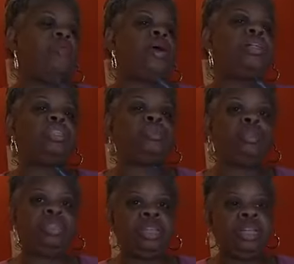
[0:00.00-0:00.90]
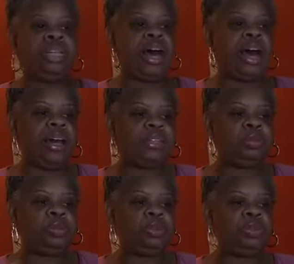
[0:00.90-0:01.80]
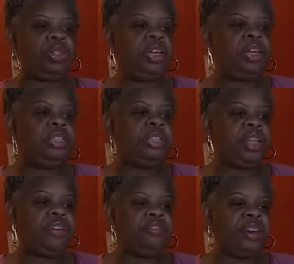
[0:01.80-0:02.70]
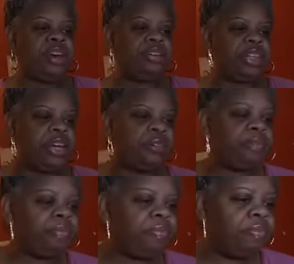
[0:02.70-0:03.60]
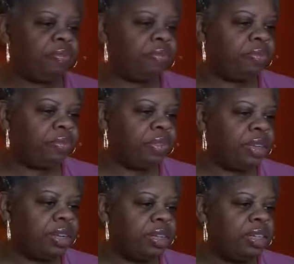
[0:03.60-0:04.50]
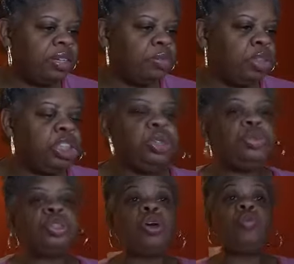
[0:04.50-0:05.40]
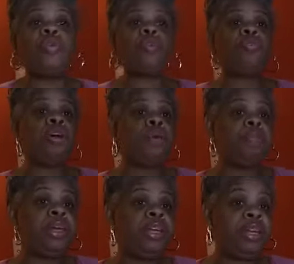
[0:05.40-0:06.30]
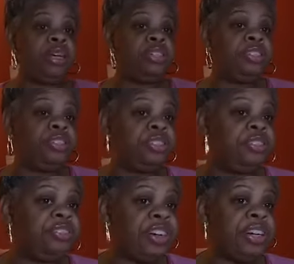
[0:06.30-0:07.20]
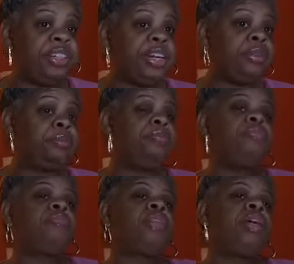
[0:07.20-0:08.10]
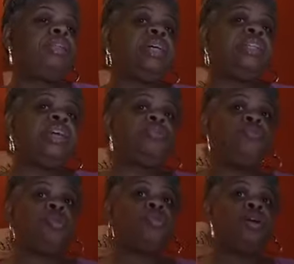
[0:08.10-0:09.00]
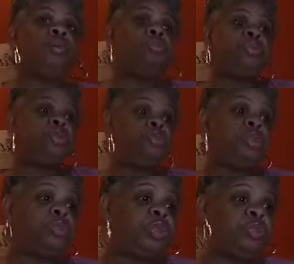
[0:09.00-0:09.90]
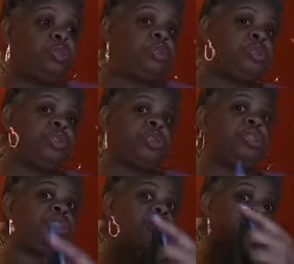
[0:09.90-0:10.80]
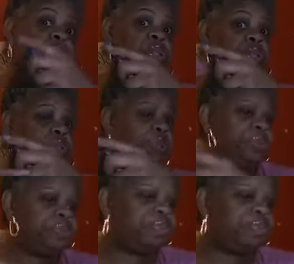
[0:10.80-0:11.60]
while she was in the hospital. So they found out when she was going over her medications, she found out that they wrote her prescription wrong. So,